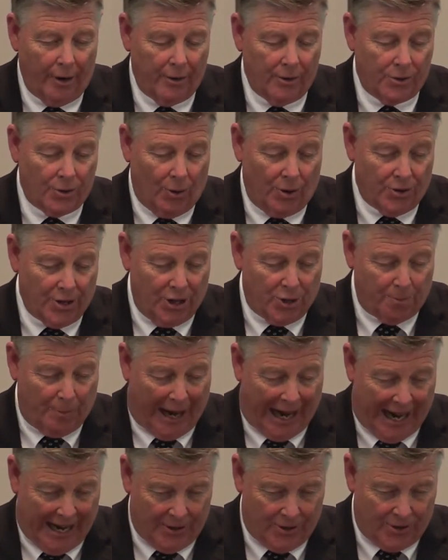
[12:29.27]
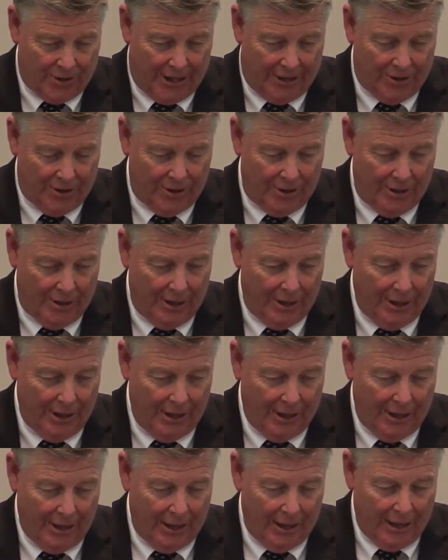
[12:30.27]
So, as this passage,
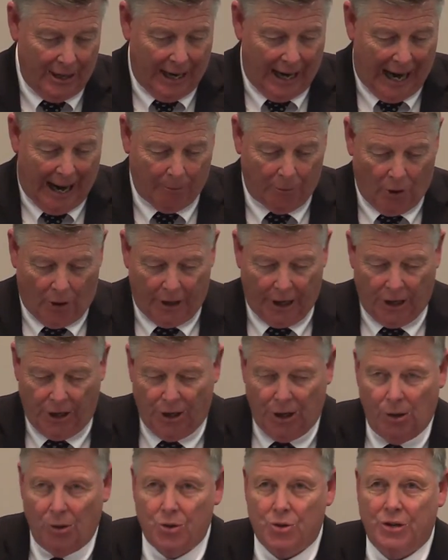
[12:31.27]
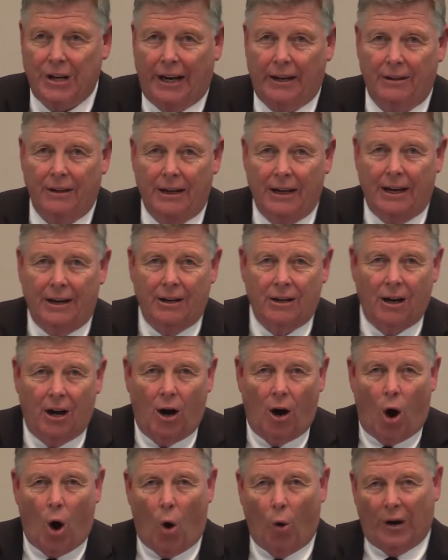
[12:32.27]
I'm going to use it
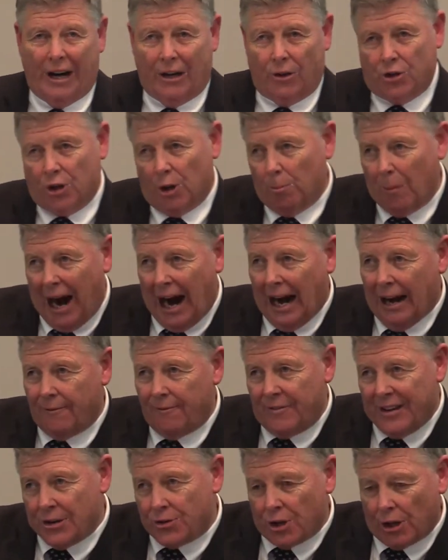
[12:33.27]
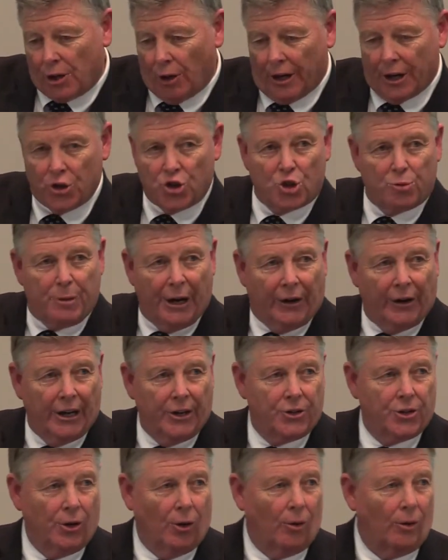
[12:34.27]
holding to my physical and
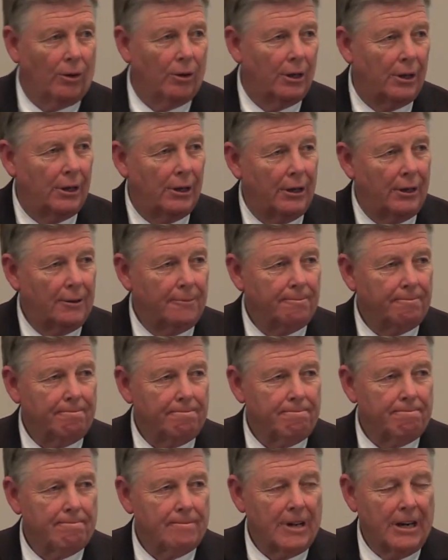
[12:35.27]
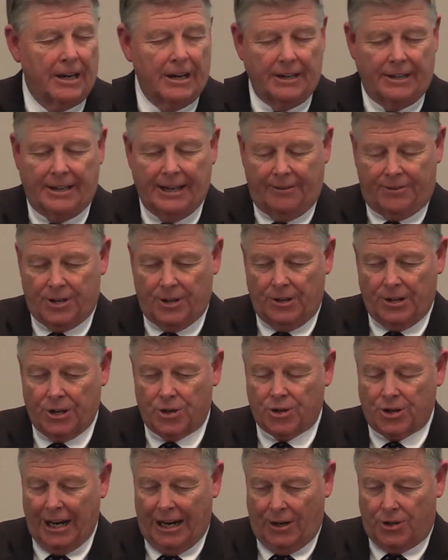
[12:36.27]
spiritual
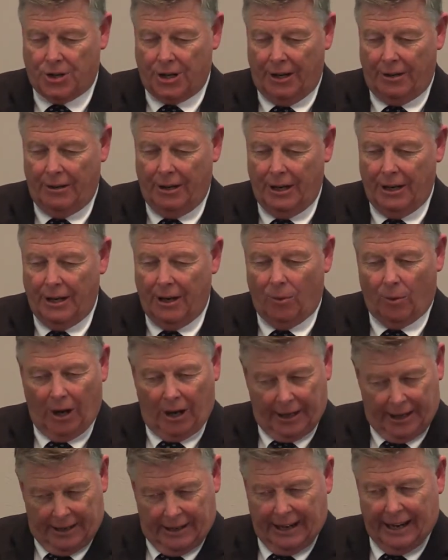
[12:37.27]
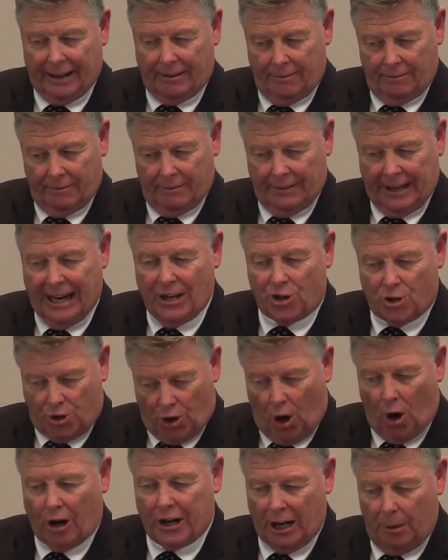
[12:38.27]
distinction. Well, it, it, he's
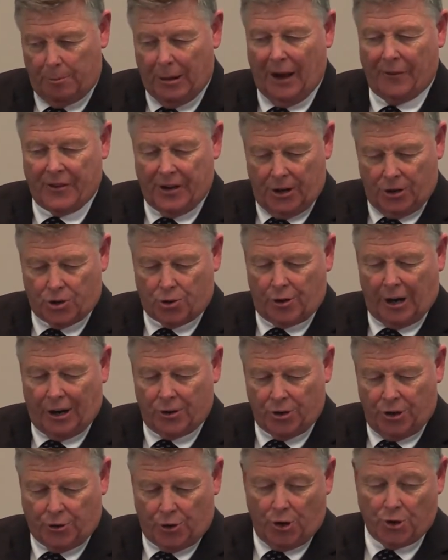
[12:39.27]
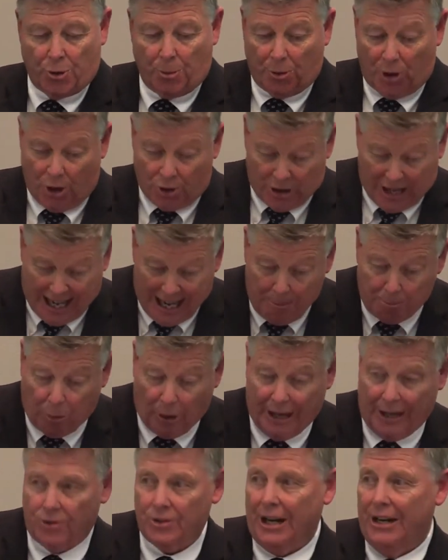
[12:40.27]
talking about the destruction of Jerusalem because he
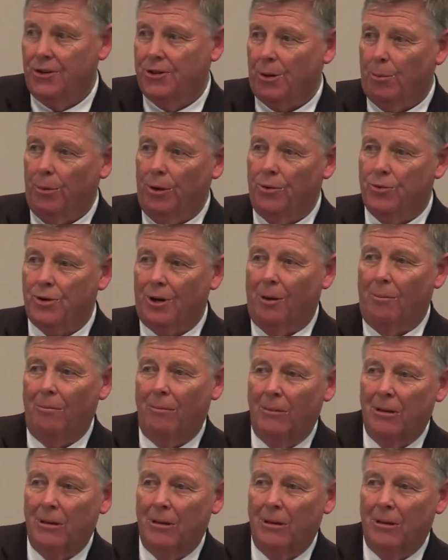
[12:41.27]
brings in Jerusalem.